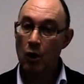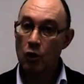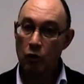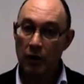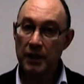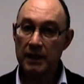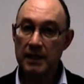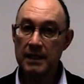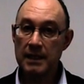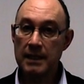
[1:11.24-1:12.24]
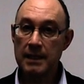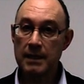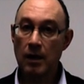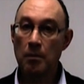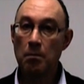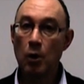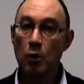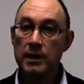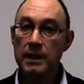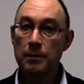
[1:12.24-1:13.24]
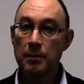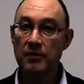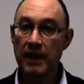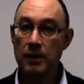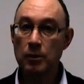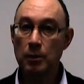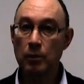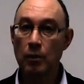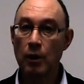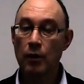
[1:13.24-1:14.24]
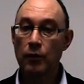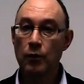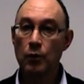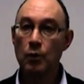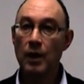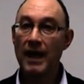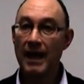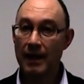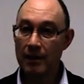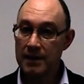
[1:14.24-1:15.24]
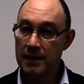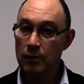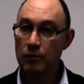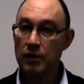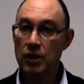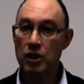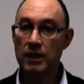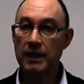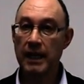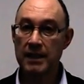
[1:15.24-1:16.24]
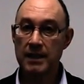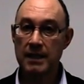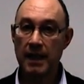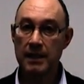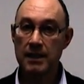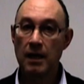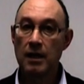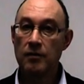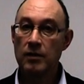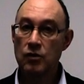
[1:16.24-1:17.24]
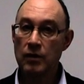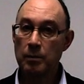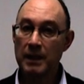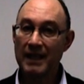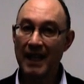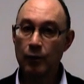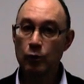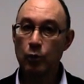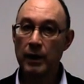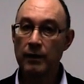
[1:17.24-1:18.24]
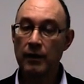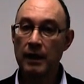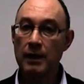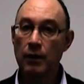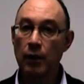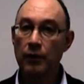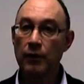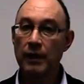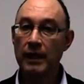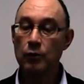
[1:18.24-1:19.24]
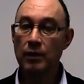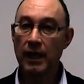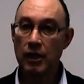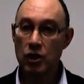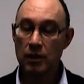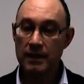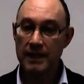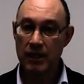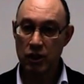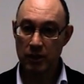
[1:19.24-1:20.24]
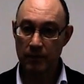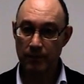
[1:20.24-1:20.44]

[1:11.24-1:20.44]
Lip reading: Chronic diseases are mostly preventable through healthy nutrition and exercise, which will be dealt with in another educational session.